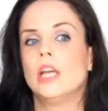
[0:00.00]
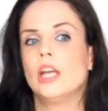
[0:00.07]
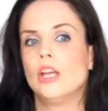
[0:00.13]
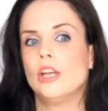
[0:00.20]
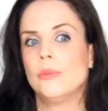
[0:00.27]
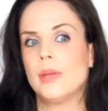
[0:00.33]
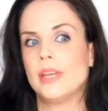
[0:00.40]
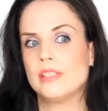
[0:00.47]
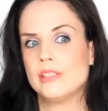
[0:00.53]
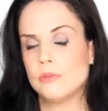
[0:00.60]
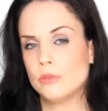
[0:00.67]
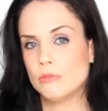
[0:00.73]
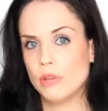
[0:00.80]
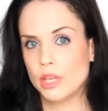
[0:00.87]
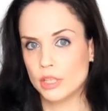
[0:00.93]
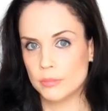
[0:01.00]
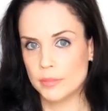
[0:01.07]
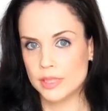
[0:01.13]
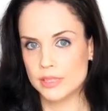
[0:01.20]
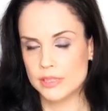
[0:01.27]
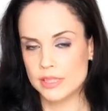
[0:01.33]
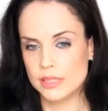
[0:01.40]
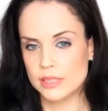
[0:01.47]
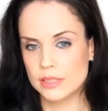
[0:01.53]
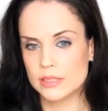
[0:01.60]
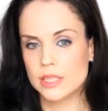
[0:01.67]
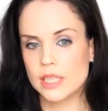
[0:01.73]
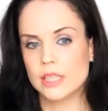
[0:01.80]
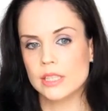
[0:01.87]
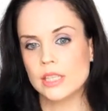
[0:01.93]
as it was
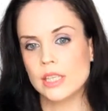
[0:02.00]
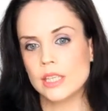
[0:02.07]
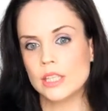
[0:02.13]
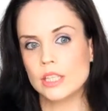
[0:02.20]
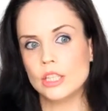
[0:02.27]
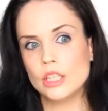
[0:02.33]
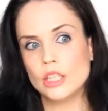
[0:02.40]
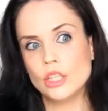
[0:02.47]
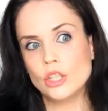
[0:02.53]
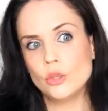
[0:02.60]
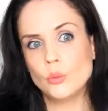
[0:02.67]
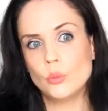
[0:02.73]
recommended, and then